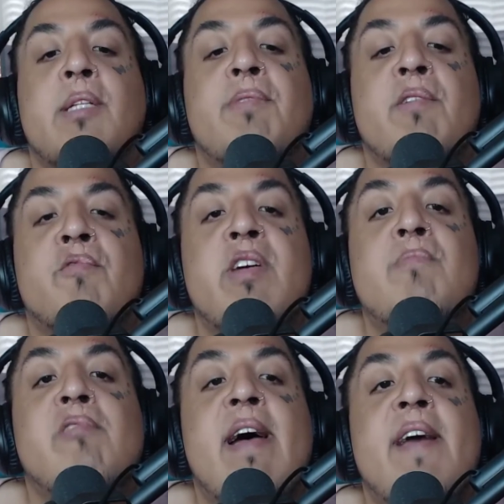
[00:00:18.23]
It's being
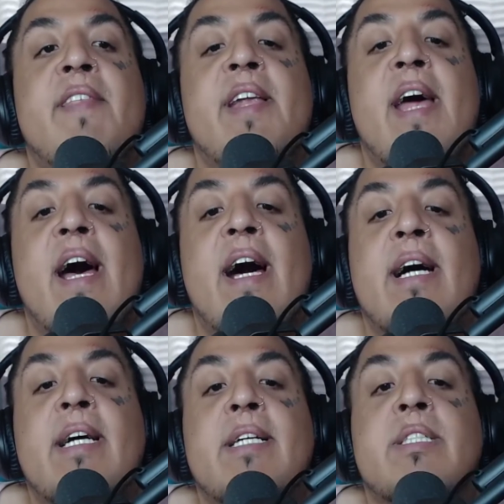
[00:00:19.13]
rebranded
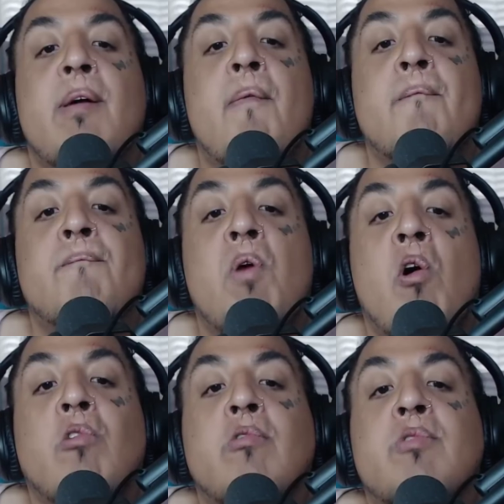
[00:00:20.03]
as
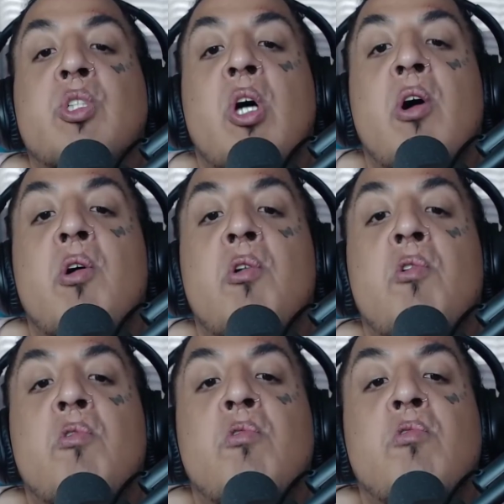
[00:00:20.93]

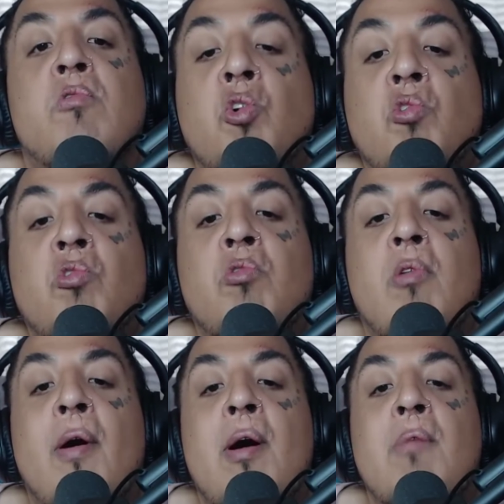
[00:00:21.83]
Boruto
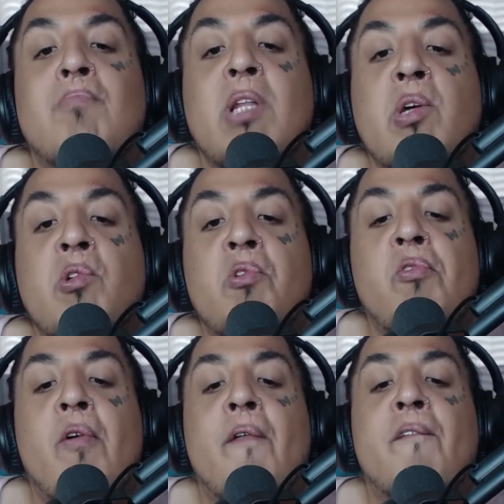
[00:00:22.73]
two
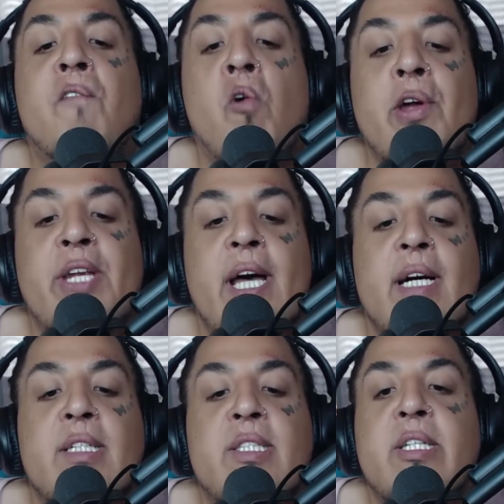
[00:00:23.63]
Blue
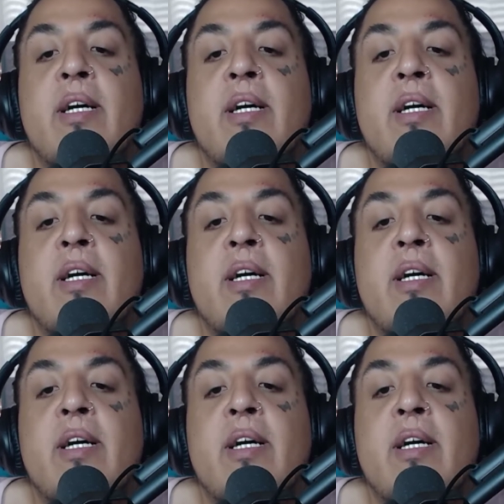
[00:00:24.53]
Vortex.